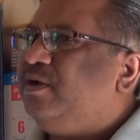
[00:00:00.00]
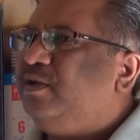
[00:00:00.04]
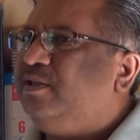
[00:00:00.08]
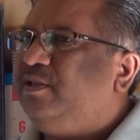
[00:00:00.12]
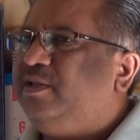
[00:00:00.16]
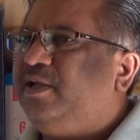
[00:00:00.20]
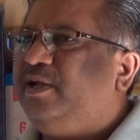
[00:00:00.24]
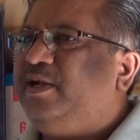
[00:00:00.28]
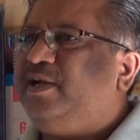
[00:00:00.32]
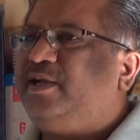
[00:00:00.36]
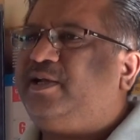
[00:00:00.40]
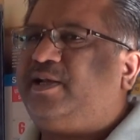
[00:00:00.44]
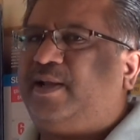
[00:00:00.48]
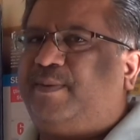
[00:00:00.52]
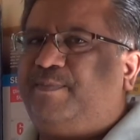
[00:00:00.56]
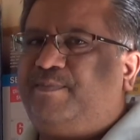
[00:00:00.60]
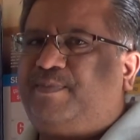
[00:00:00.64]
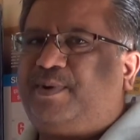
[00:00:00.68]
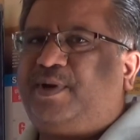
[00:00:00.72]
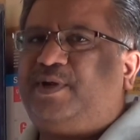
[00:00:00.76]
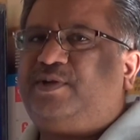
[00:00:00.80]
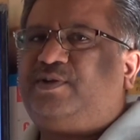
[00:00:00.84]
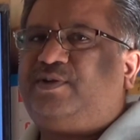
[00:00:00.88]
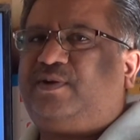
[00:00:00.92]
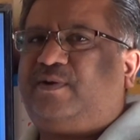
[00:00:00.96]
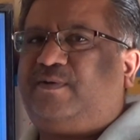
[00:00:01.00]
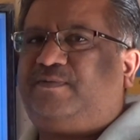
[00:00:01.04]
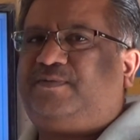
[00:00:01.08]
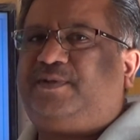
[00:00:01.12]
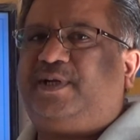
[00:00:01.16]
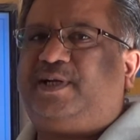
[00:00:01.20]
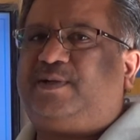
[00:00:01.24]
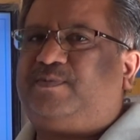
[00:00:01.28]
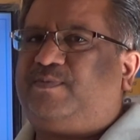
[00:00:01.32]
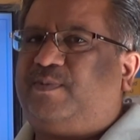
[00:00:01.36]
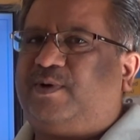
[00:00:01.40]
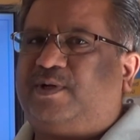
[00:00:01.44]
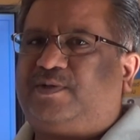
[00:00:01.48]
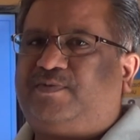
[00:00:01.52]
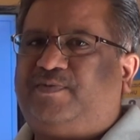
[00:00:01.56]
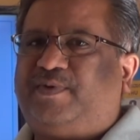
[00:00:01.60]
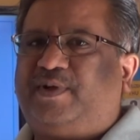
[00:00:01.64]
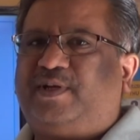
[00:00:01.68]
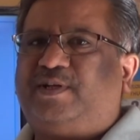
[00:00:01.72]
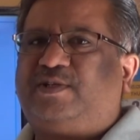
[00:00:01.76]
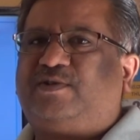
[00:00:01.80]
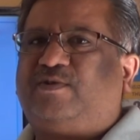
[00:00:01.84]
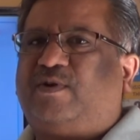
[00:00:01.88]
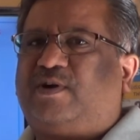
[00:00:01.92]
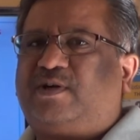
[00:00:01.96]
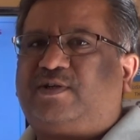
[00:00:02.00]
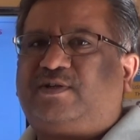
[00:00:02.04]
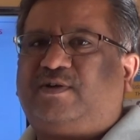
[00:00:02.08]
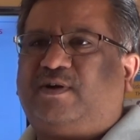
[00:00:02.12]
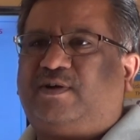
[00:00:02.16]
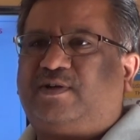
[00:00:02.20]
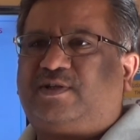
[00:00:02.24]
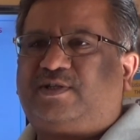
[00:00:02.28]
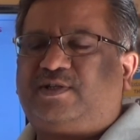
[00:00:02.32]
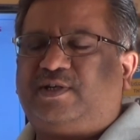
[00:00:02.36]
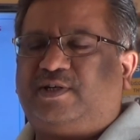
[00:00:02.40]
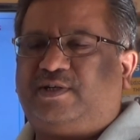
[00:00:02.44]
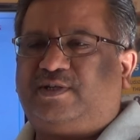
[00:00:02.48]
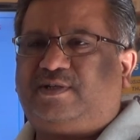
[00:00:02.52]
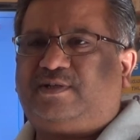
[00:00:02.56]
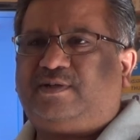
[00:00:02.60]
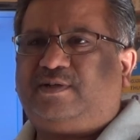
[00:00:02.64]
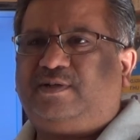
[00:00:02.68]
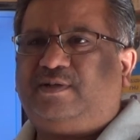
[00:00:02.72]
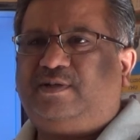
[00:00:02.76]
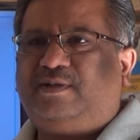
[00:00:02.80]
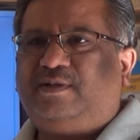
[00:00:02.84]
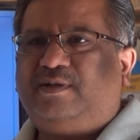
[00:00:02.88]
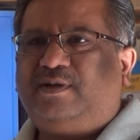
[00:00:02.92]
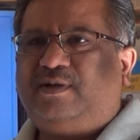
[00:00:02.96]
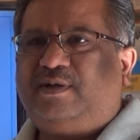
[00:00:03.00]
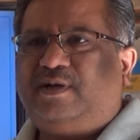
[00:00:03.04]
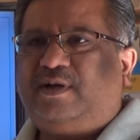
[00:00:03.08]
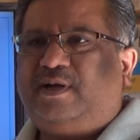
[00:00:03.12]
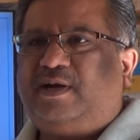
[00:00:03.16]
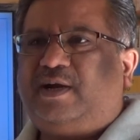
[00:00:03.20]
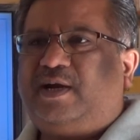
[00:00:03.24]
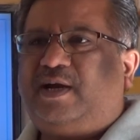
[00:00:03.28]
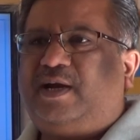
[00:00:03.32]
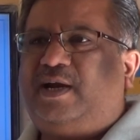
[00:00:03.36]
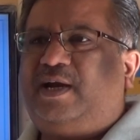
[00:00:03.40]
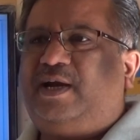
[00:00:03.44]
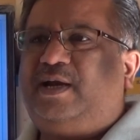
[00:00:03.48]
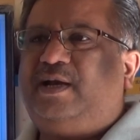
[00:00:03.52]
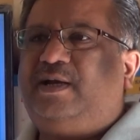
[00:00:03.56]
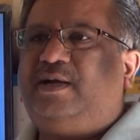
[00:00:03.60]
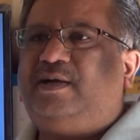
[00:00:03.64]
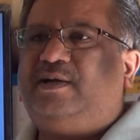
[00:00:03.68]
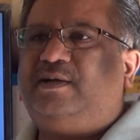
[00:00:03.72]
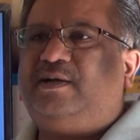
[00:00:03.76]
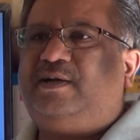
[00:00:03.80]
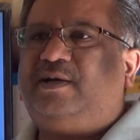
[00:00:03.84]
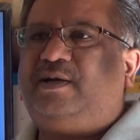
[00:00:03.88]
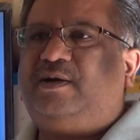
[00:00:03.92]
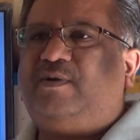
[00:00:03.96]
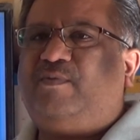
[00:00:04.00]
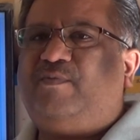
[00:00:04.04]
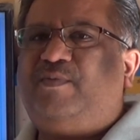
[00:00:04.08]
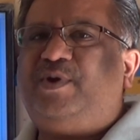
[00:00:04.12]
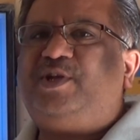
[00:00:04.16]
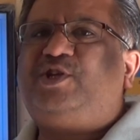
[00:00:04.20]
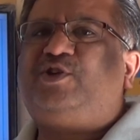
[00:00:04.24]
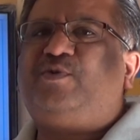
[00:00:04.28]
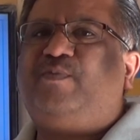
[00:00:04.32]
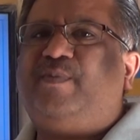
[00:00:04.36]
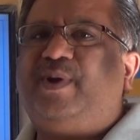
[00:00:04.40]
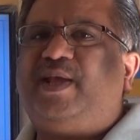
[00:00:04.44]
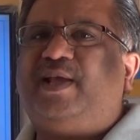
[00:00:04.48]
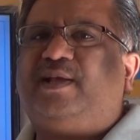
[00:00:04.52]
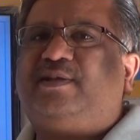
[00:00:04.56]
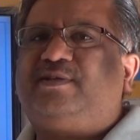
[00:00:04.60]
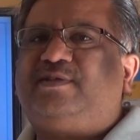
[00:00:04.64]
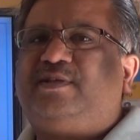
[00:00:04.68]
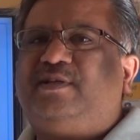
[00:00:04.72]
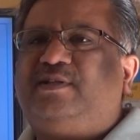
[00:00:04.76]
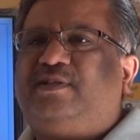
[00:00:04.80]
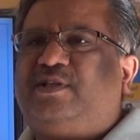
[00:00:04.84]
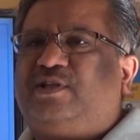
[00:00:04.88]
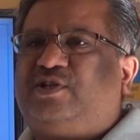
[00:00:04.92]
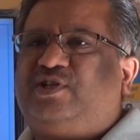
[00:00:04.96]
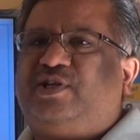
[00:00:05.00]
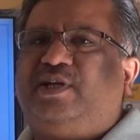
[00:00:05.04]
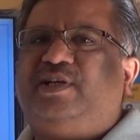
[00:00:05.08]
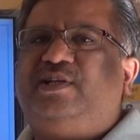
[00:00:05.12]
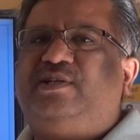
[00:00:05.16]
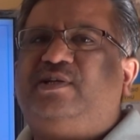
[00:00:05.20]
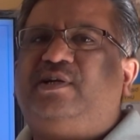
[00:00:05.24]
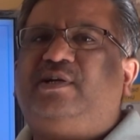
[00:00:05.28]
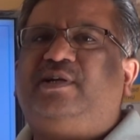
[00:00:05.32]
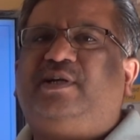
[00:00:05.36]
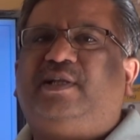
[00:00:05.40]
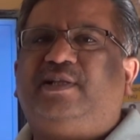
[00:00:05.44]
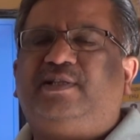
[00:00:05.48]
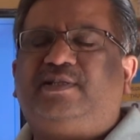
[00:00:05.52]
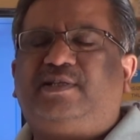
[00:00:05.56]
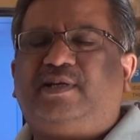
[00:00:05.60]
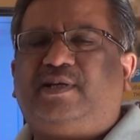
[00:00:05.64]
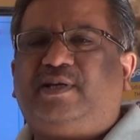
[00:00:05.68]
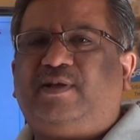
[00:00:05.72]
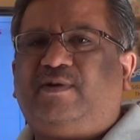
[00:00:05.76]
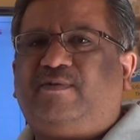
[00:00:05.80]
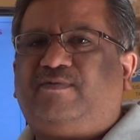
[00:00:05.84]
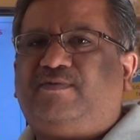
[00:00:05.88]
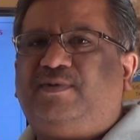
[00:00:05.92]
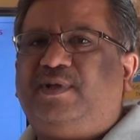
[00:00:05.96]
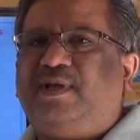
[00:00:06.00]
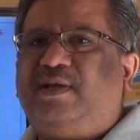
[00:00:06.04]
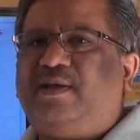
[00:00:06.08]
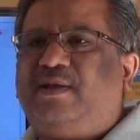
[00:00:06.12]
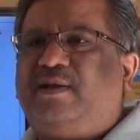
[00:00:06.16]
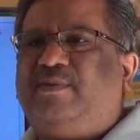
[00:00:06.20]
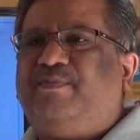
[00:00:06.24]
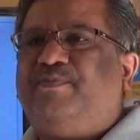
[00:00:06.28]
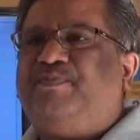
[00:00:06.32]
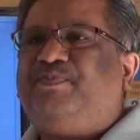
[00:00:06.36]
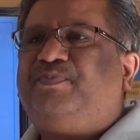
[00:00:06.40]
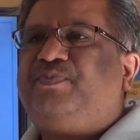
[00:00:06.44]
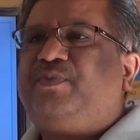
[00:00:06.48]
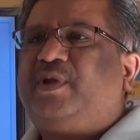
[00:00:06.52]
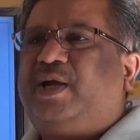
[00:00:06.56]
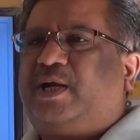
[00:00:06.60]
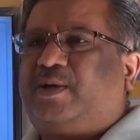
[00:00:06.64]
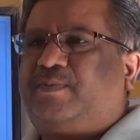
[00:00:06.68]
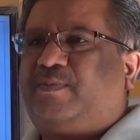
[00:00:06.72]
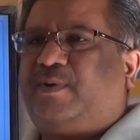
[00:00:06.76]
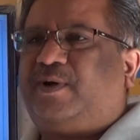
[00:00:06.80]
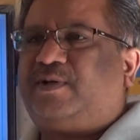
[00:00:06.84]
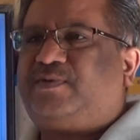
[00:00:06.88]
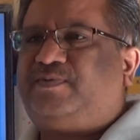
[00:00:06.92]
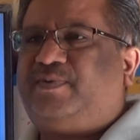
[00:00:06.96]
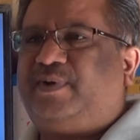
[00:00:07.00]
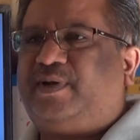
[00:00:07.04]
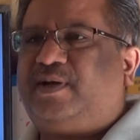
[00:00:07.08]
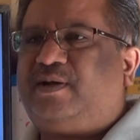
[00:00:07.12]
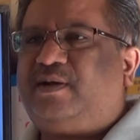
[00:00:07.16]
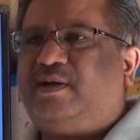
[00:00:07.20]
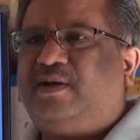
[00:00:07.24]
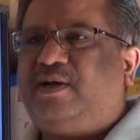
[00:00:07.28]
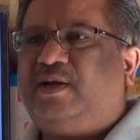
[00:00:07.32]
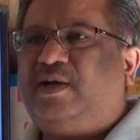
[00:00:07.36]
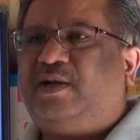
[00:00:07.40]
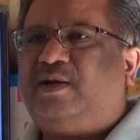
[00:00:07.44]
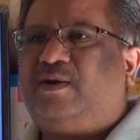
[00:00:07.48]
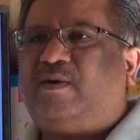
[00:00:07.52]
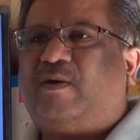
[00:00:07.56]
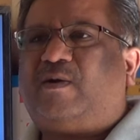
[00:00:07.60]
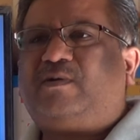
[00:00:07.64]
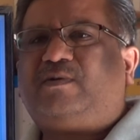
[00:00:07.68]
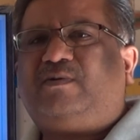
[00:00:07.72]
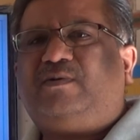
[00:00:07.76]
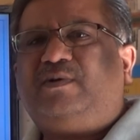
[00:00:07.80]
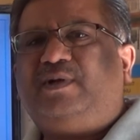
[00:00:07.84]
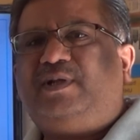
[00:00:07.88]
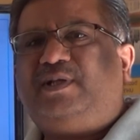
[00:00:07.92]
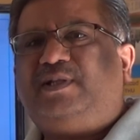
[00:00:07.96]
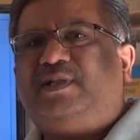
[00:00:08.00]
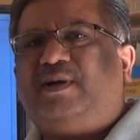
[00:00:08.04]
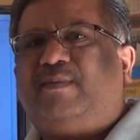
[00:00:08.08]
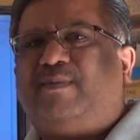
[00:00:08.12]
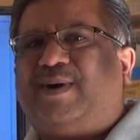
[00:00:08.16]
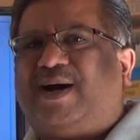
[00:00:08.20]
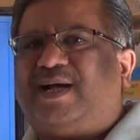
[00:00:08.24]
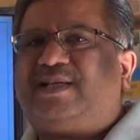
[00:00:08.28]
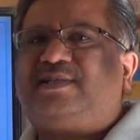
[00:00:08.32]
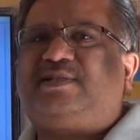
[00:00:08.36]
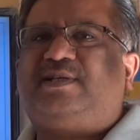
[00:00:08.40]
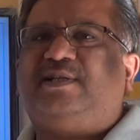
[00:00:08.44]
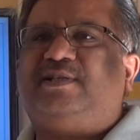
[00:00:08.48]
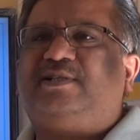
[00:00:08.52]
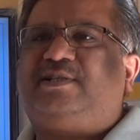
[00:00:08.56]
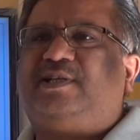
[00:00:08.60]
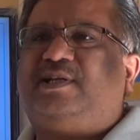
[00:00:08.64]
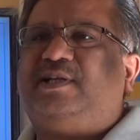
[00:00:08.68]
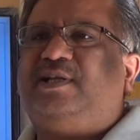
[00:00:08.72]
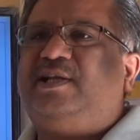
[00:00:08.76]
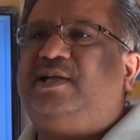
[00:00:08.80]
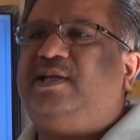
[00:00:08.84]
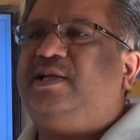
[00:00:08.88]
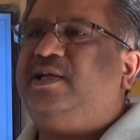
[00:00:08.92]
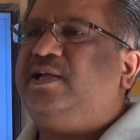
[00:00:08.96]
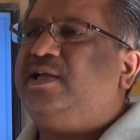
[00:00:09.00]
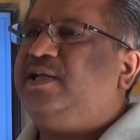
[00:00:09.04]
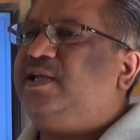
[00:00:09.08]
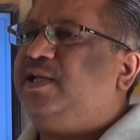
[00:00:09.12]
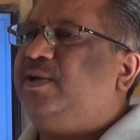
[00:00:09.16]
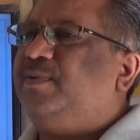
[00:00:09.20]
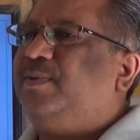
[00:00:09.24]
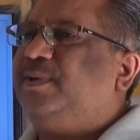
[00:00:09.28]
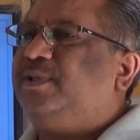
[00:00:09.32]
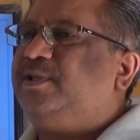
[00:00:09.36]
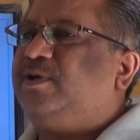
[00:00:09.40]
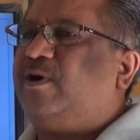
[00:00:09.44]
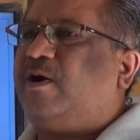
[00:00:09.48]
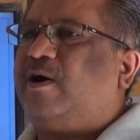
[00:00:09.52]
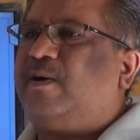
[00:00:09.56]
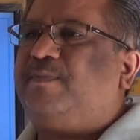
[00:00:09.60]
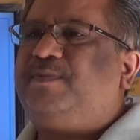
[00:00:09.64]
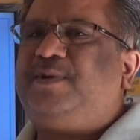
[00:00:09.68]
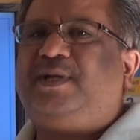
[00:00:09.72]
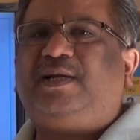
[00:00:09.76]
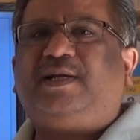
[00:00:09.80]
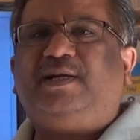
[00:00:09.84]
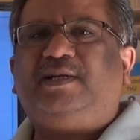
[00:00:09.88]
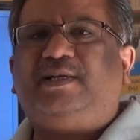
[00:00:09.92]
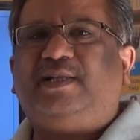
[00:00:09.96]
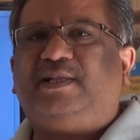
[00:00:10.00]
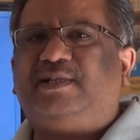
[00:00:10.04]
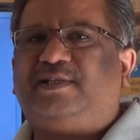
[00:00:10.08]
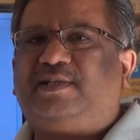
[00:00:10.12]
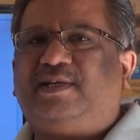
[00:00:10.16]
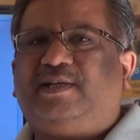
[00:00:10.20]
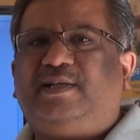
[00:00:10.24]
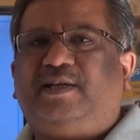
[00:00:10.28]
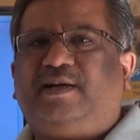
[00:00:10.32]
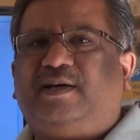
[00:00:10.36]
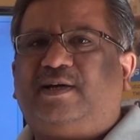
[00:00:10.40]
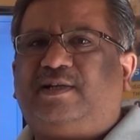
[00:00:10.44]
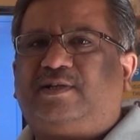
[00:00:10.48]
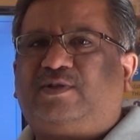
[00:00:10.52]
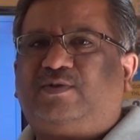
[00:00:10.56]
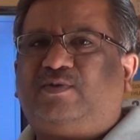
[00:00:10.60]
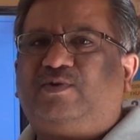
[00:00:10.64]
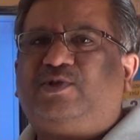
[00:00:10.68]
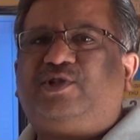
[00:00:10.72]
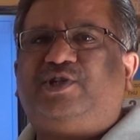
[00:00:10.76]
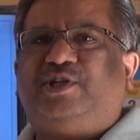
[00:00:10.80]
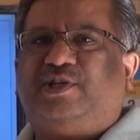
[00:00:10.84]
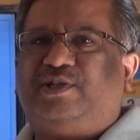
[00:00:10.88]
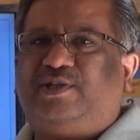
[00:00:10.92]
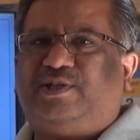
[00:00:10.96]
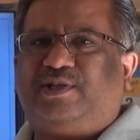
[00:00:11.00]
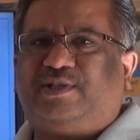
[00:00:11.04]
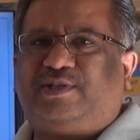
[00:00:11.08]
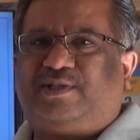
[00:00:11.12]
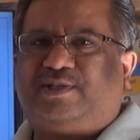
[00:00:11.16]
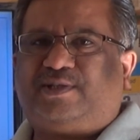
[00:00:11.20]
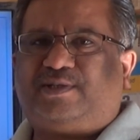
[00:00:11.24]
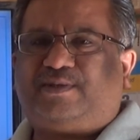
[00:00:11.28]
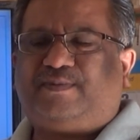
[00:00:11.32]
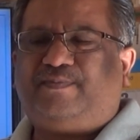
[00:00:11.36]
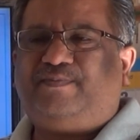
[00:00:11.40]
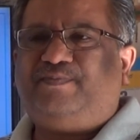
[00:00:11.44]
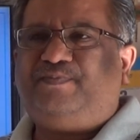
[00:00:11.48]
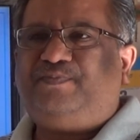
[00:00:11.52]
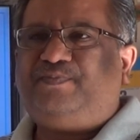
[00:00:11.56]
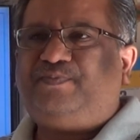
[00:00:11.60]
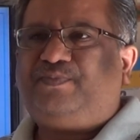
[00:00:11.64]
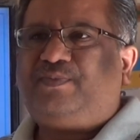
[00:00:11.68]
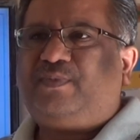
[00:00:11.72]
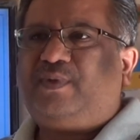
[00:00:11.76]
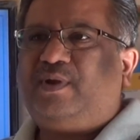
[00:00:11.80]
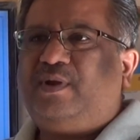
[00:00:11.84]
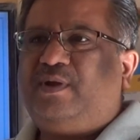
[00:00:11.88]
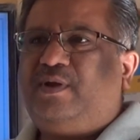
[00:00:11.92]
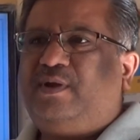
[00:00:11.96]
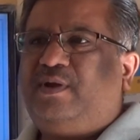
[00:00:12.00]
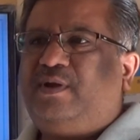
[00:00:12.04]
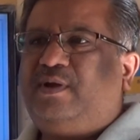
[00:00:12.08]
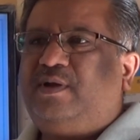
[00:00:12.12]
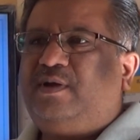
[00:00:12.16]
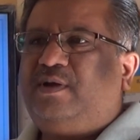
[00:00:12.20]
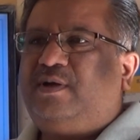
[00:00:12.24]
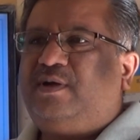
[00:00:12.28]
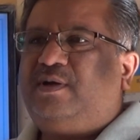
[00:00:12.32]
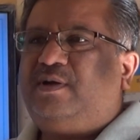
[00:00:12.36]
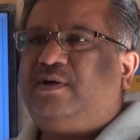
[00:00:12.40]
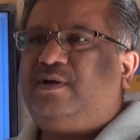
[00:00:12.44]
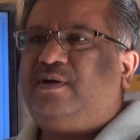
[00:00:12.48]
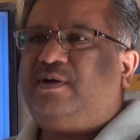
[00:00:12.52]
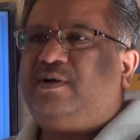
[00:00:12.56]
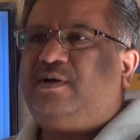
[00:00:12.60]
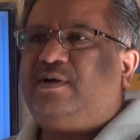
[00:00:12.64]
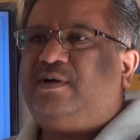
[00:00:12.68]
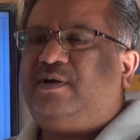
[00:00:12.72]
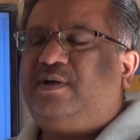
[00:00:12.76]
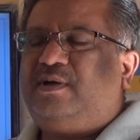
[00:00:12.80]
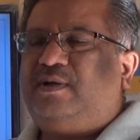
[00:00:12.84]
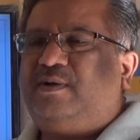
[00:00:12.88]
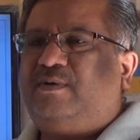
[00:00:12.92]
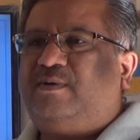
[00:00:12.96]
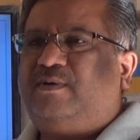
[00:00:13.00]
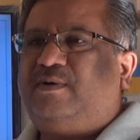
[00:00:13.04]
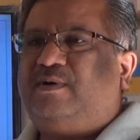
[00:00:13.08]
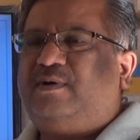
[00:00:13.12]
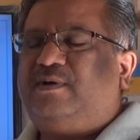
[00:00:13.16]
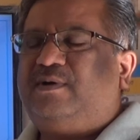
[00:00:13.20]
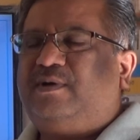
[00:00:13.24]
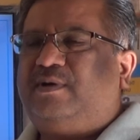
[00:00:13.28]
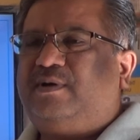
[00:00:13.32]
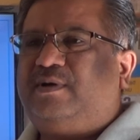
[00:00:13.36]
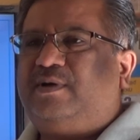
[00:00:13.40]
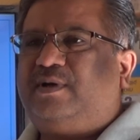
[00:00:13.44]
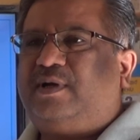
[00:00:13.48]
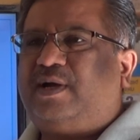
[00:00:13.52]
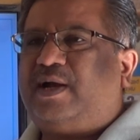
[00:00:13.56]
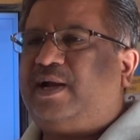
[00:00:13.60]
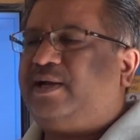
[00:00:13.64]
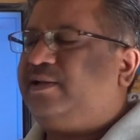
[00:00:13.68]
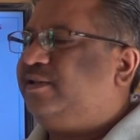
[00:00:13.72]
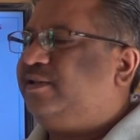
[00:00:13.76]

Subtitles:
the temperature of the atmosphere is not constant, and which makes the change in density of the atmosphere. Not only the mass density, even the optical density also changes. And